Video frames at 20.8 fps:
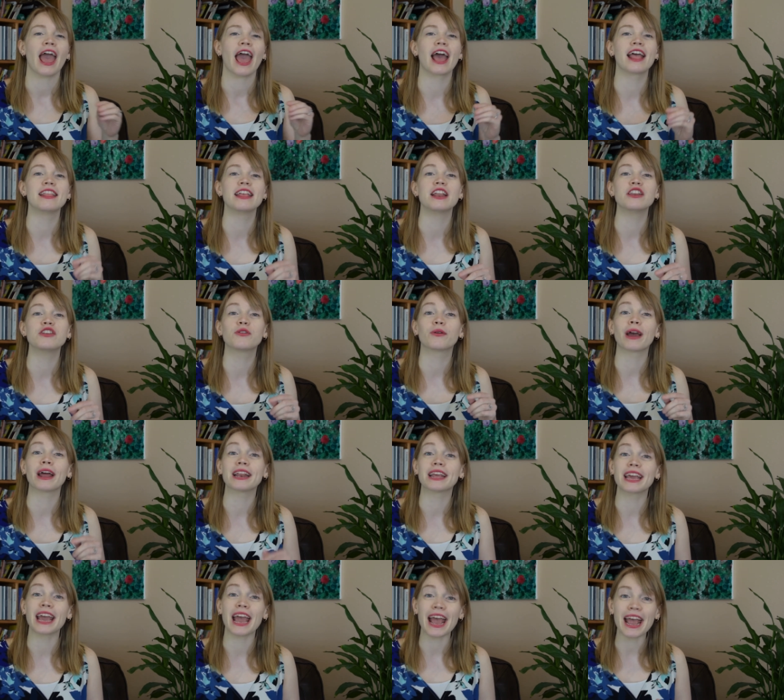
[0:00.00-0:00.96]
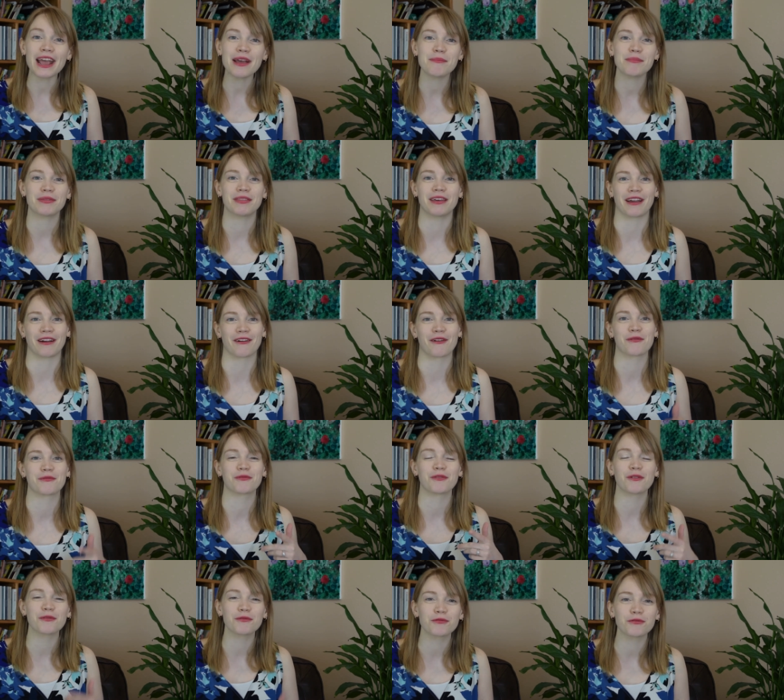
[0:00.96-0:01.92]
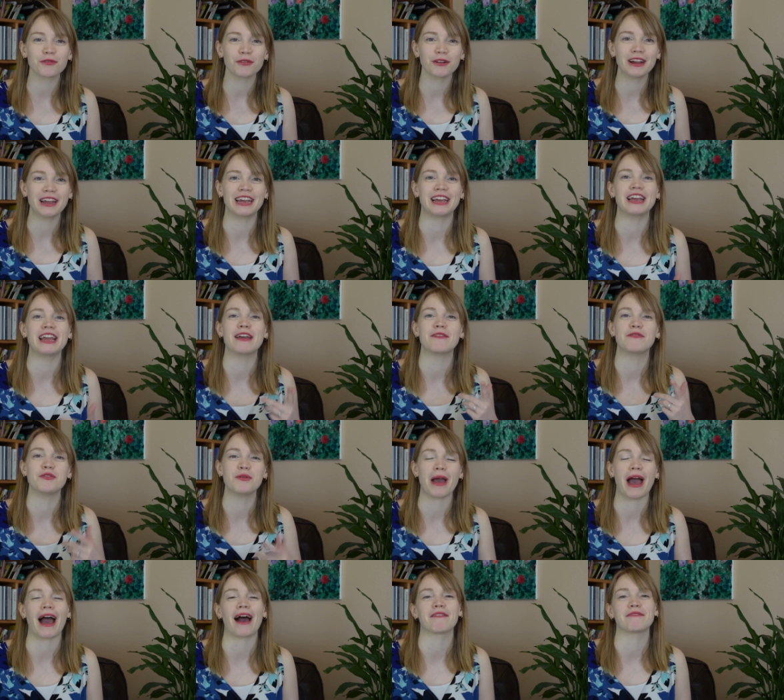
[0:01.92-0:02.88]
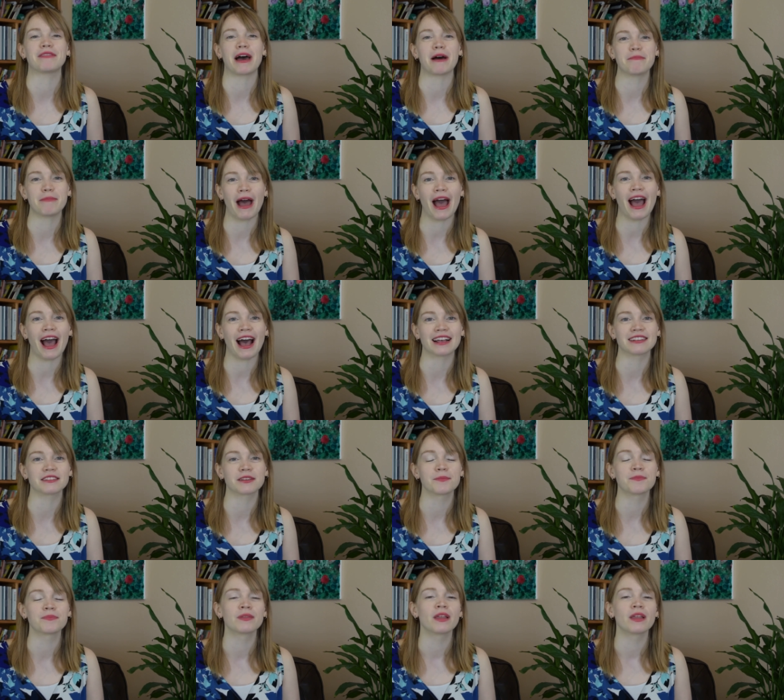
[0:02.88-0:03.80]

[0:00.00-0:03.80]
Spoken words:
and then you can camp there for free if you have that pass.